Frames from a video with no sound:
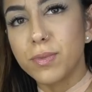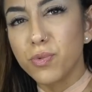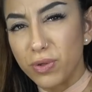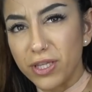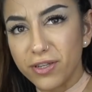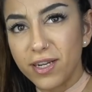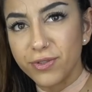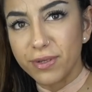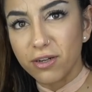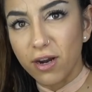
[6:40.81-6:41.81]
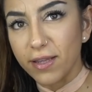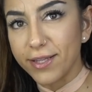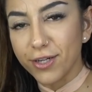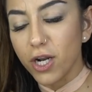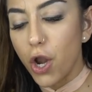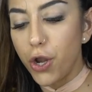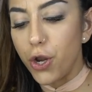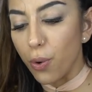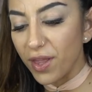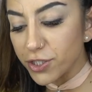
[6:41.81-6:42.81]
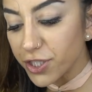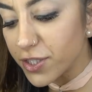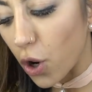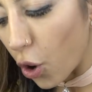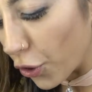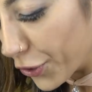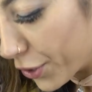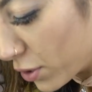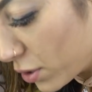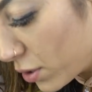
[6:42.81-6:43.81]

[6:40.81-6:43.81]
would be really good at doing her eyeliner. No, that shit is hard.